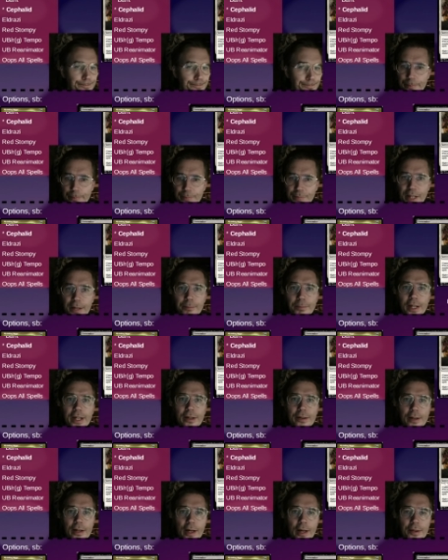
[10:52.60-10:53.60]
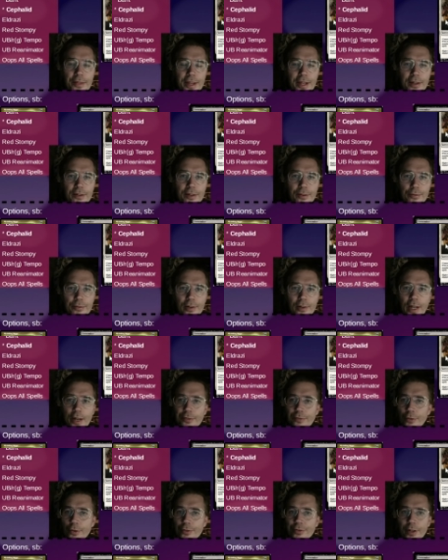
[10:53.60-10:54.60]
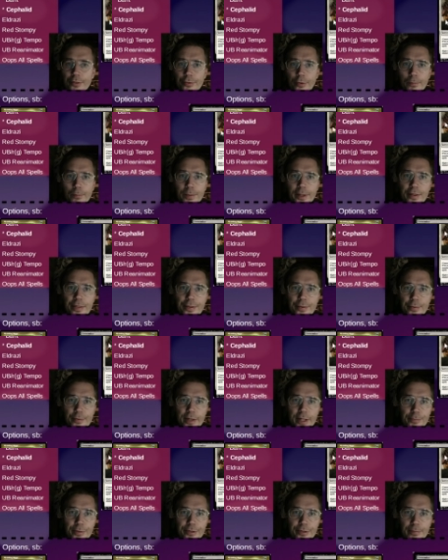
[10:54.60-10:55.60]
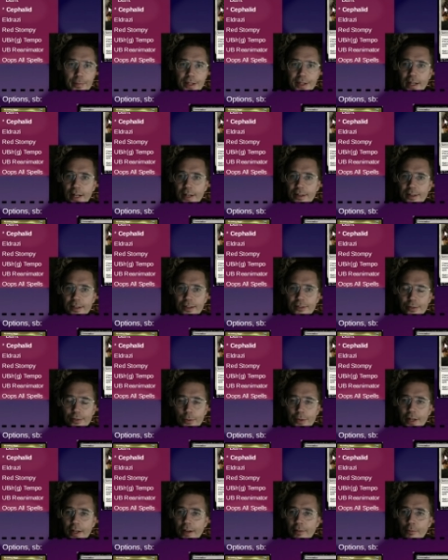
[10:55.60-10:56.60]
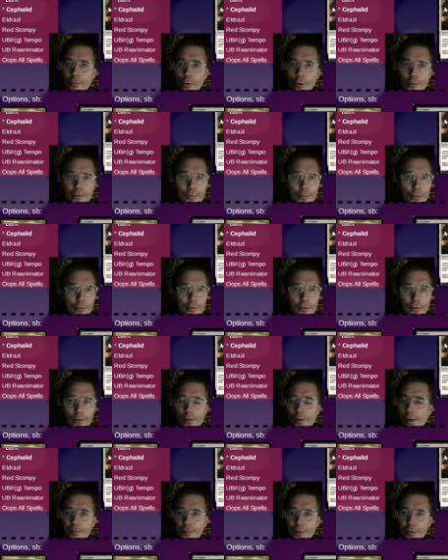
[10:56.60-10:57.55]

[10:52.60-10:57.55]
They play, I think the last version I saw played 3 Prismatic Endings, so they have more removal,